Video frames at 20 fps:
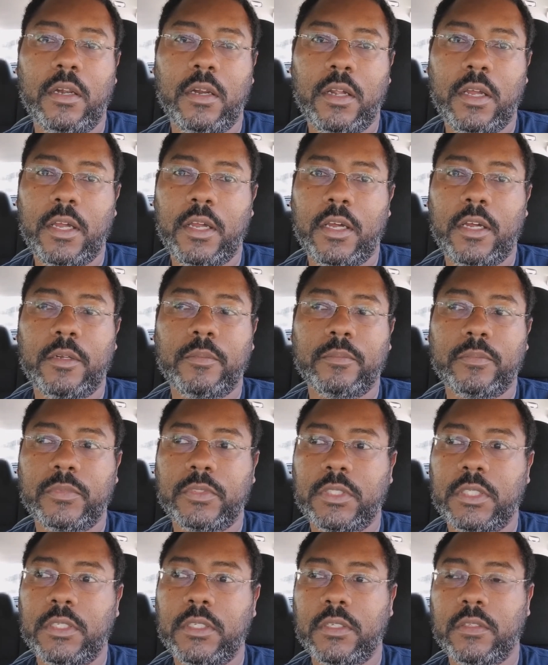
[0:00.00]

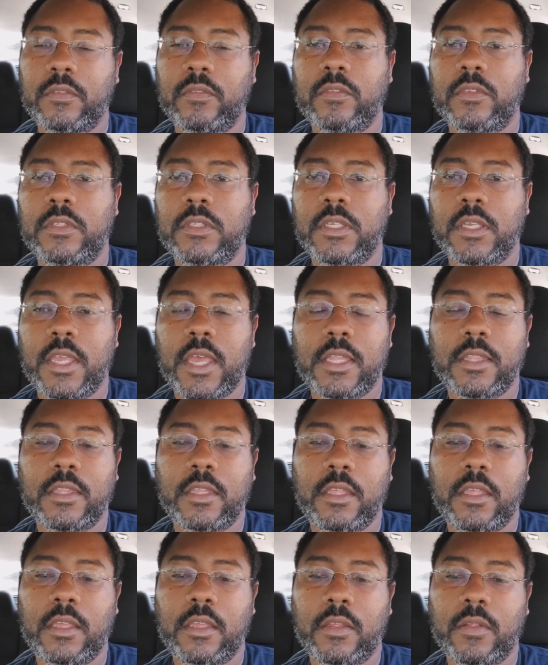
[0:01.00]
to to get
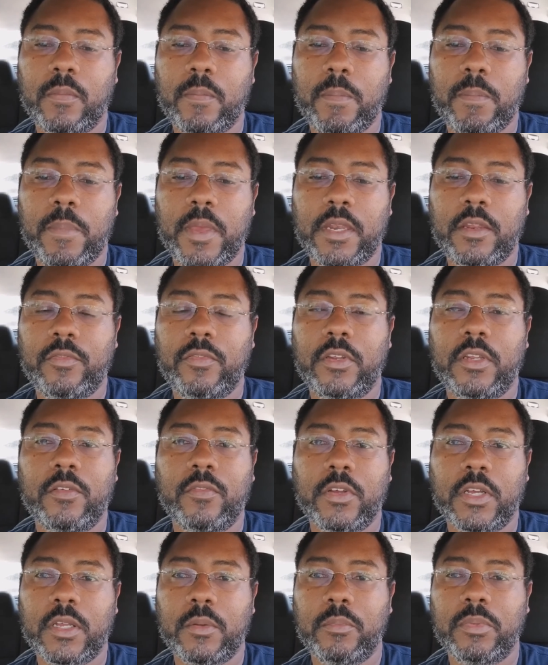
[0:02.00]
the benefit
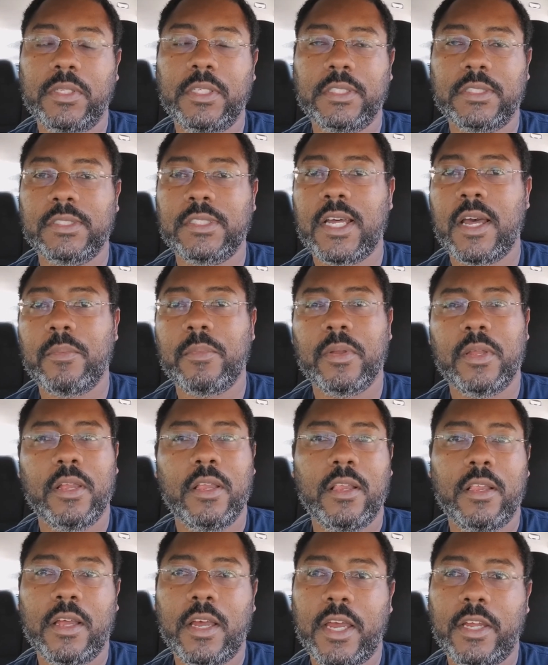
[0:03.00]
of a complete stop.
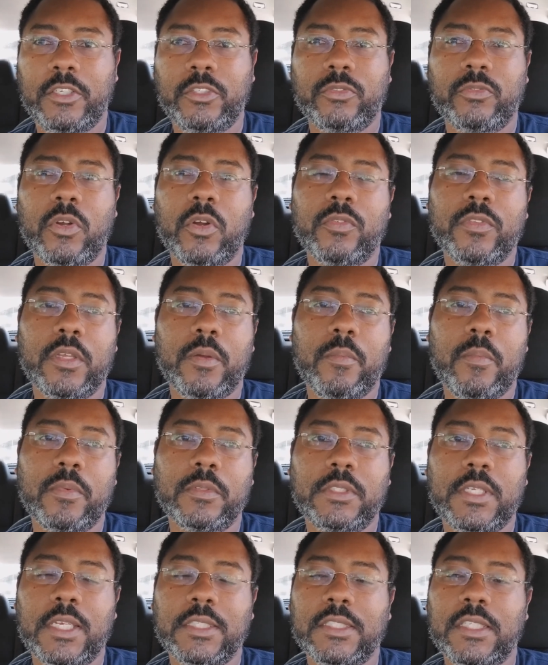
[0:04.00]
I drove the
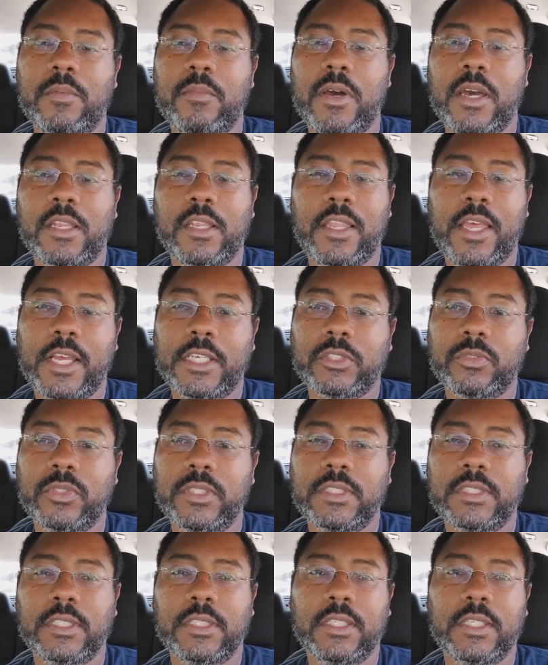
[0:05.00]
Tesla Model X
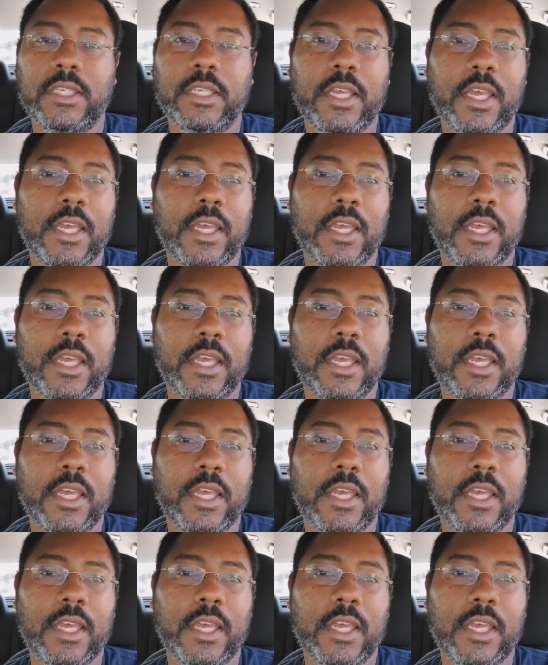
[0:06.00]
recently,